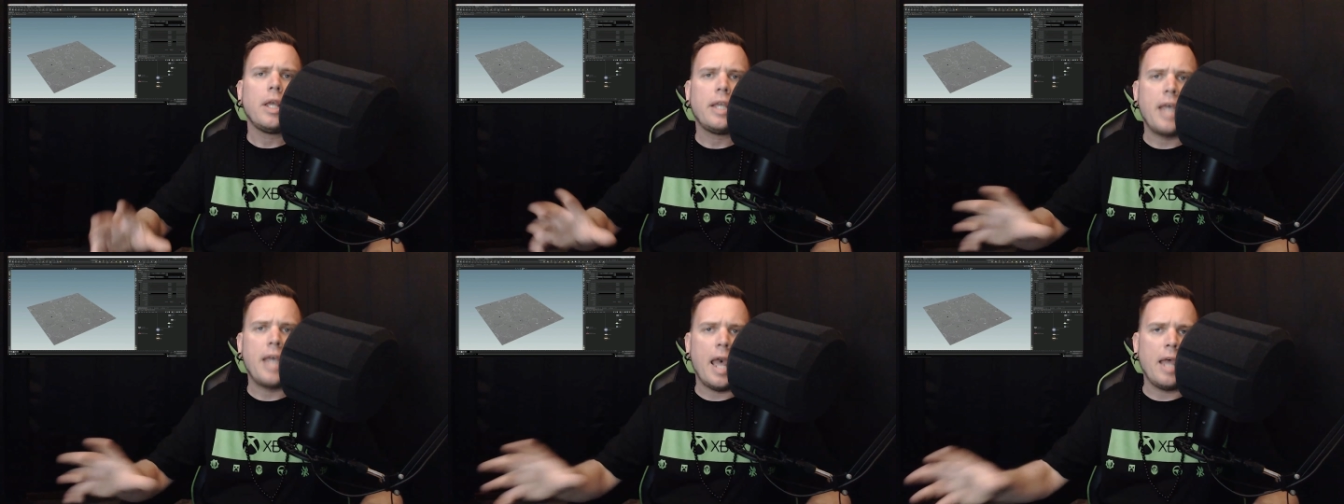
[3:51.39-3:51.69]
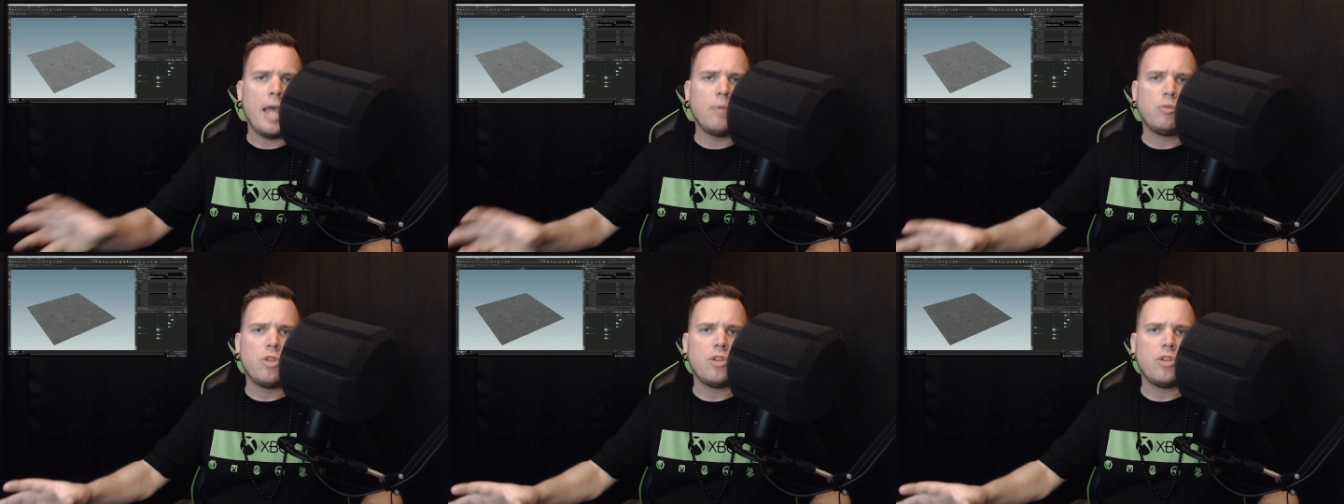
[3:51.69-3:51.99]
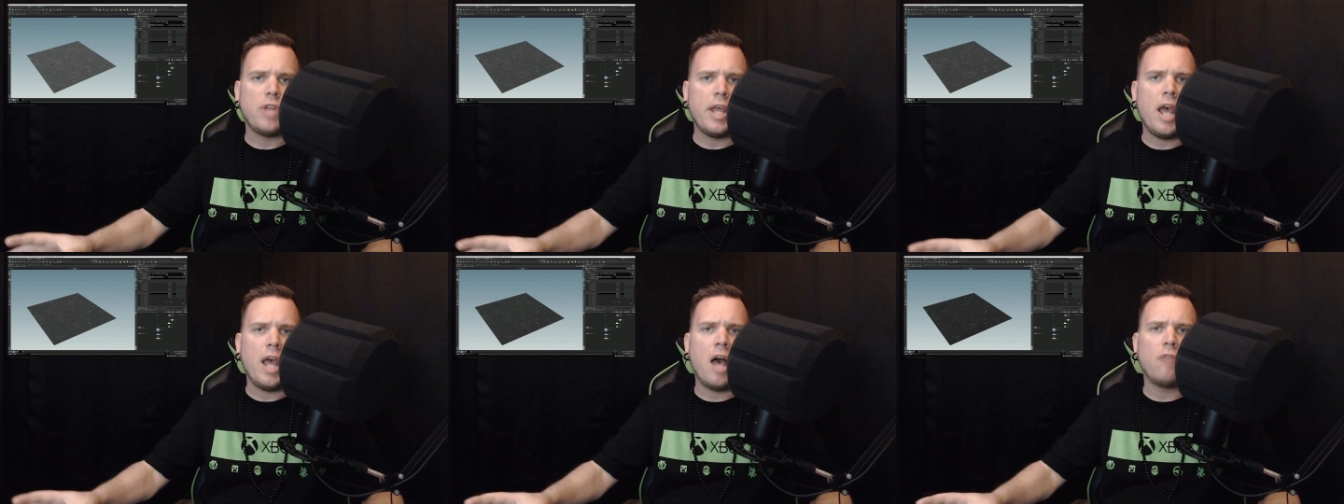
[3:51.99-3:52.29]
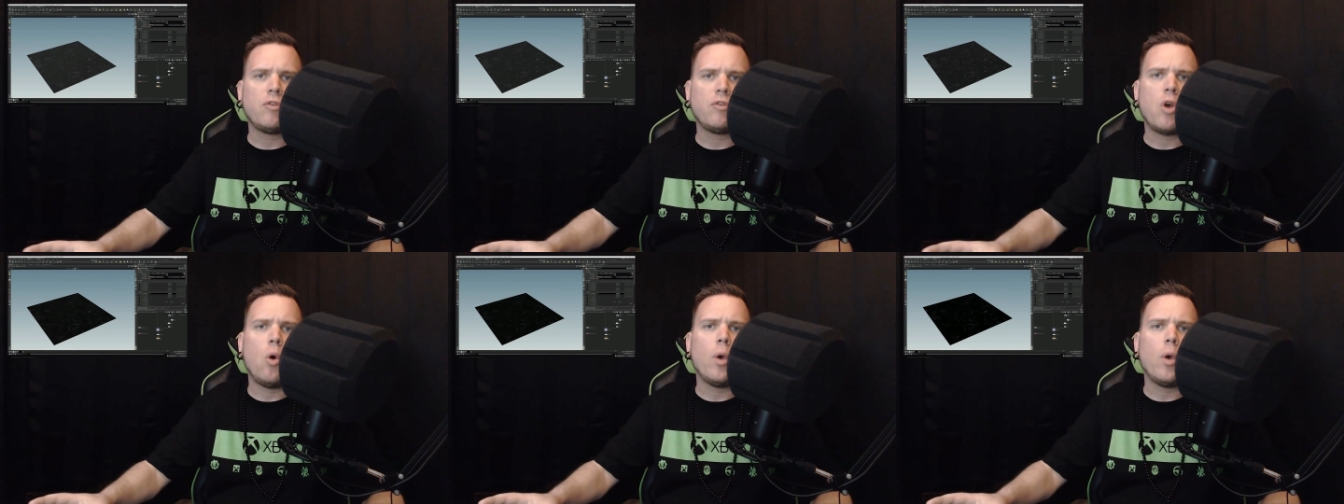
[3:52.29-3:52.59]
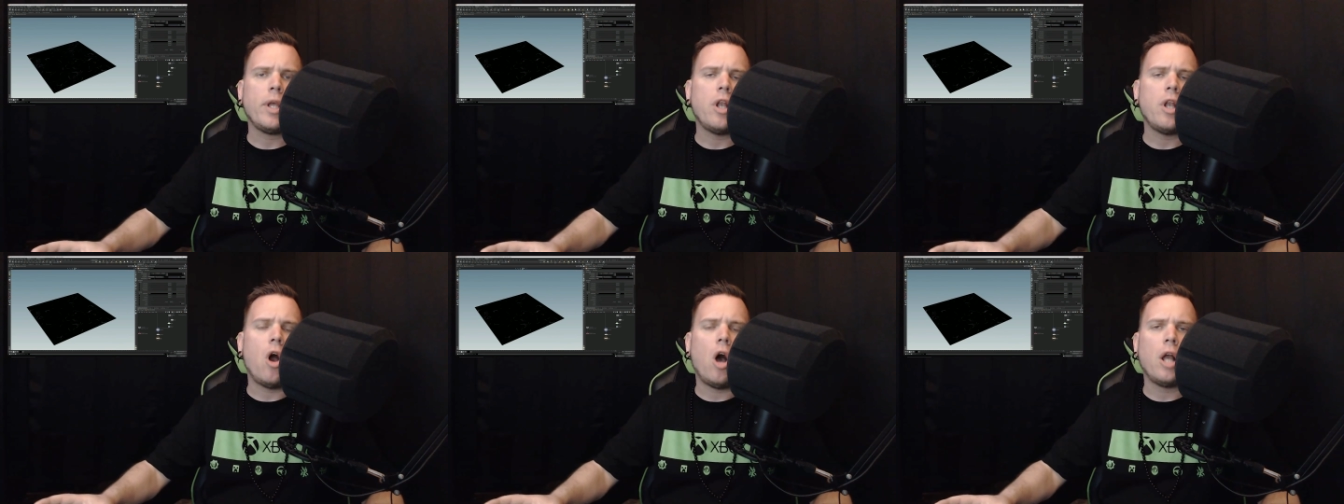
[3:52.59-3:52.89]
games that they have
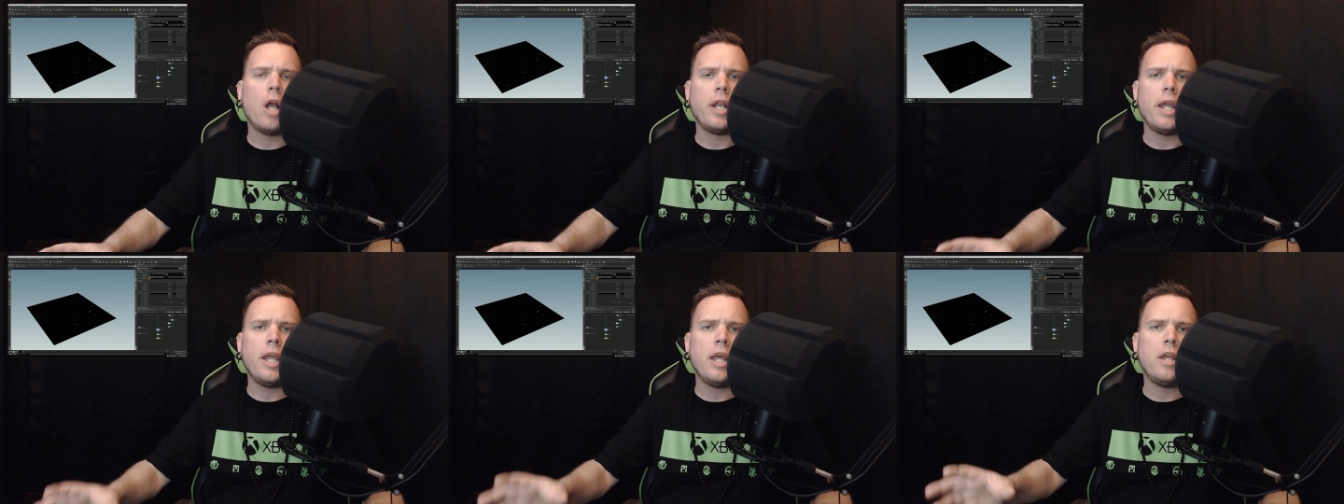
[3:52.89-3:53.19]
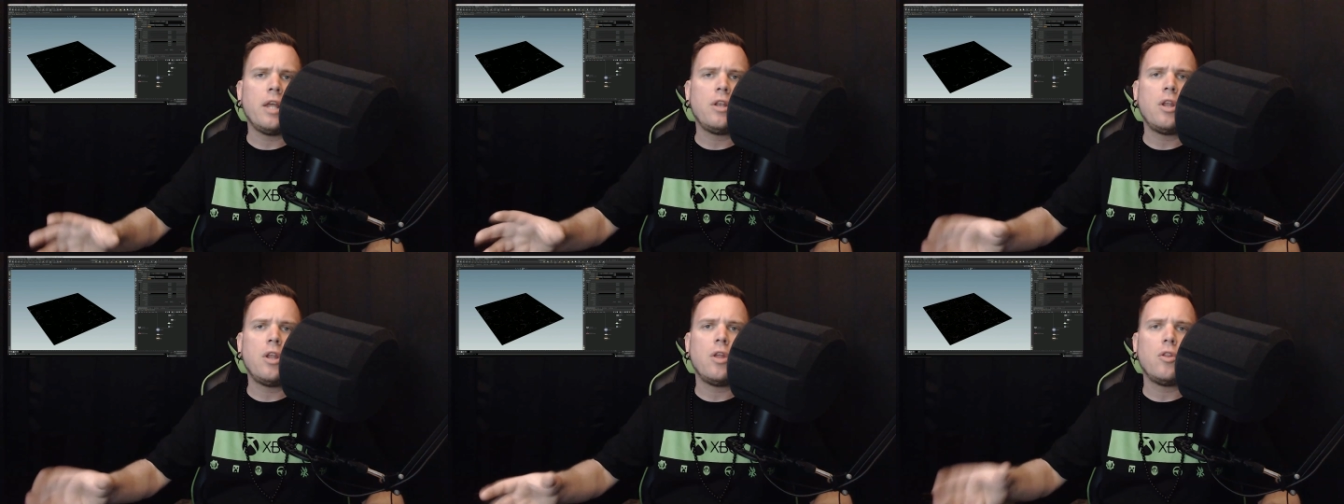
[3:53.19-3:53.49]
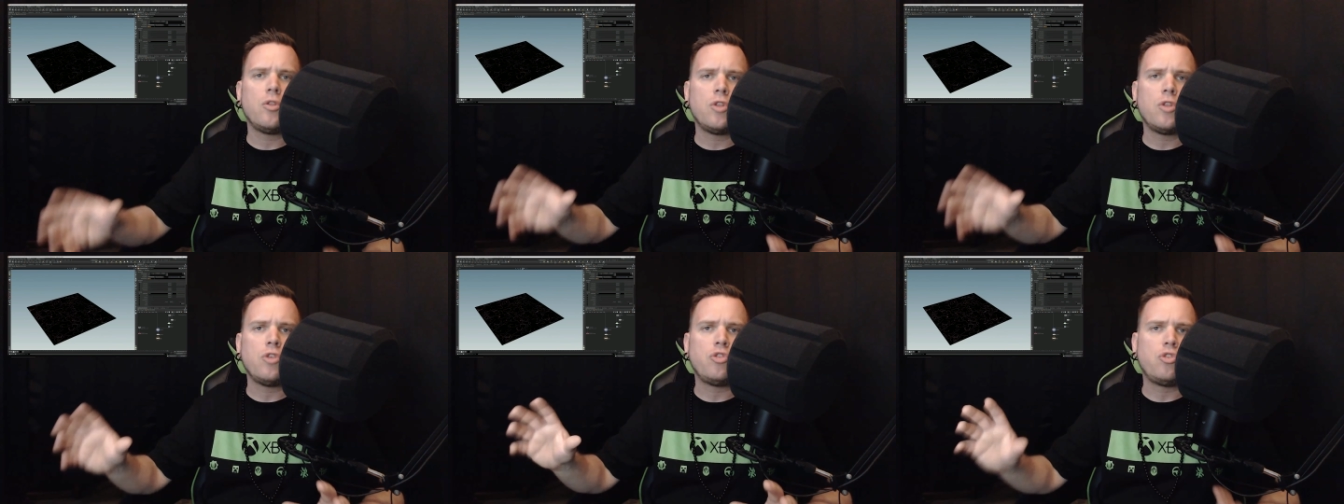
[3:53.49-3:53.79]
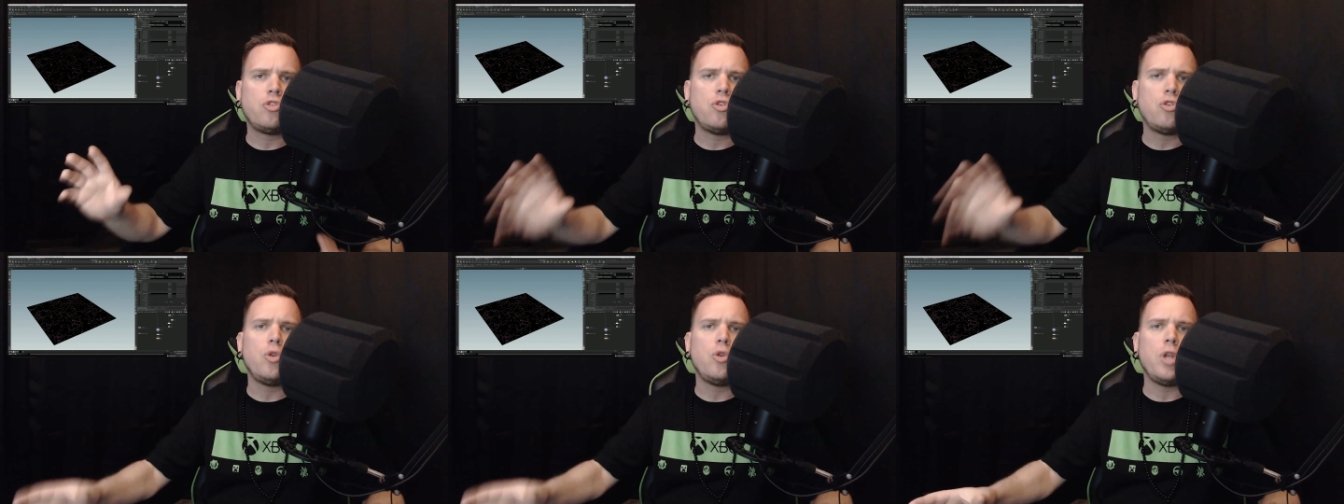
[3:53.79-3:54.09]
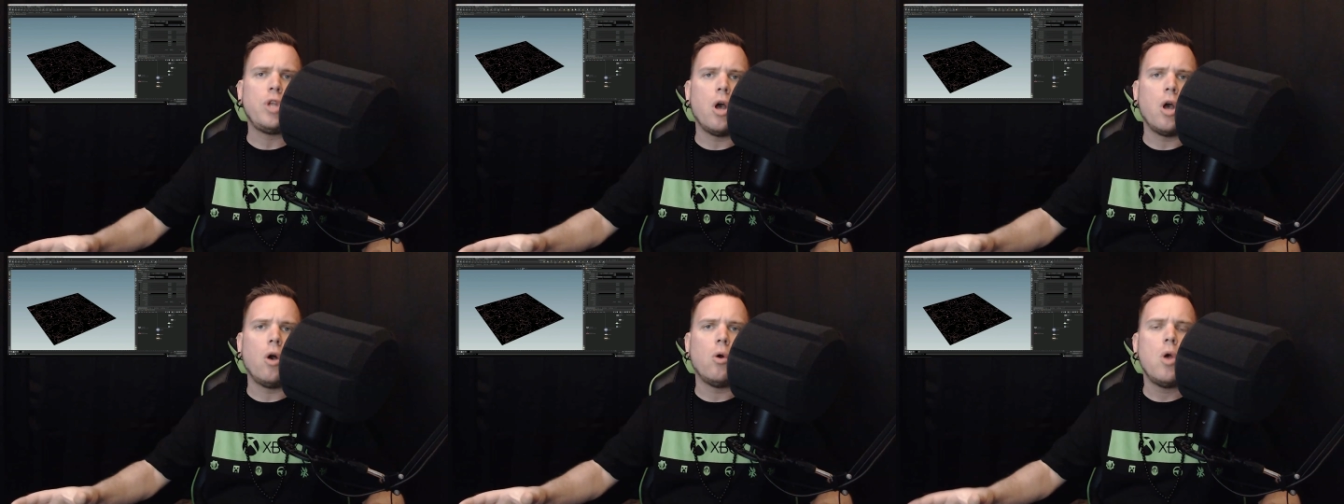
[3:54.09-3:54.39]
going on in the
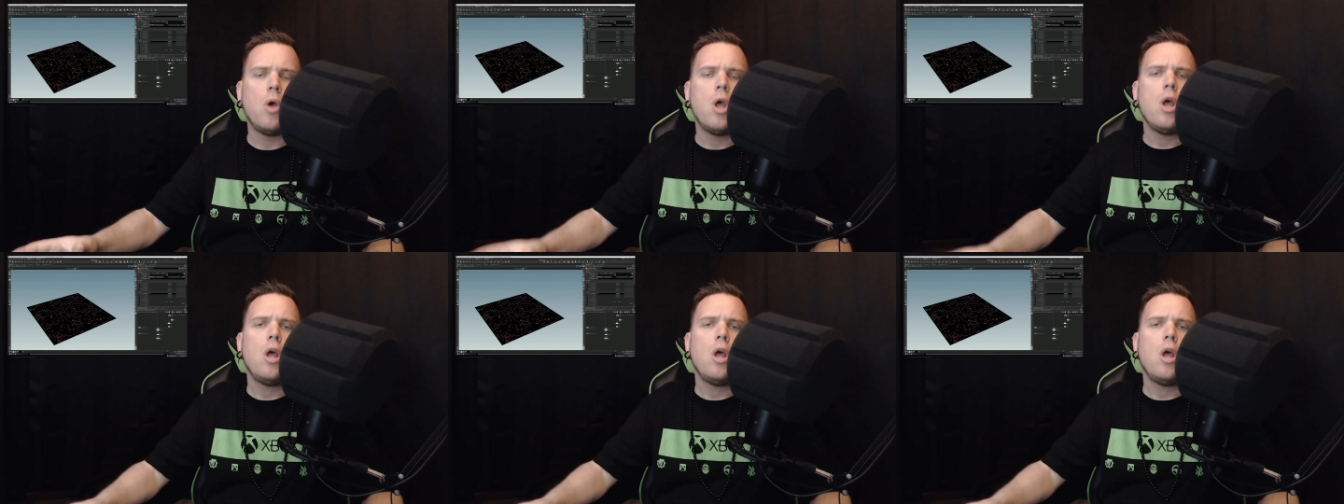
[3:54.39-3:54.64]
studio,